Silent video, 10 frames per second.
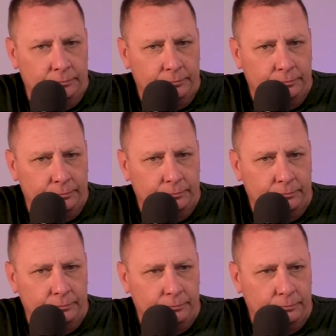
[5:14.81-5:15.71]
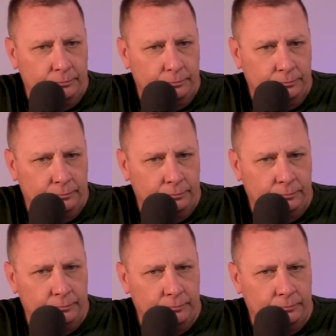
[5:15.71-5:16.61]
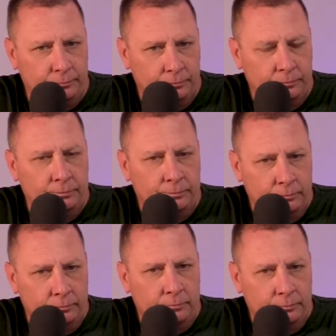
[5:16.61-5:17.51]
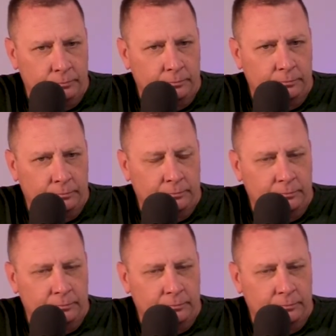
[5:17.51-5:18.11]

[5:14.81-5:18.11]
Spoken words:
The person shown says nothing.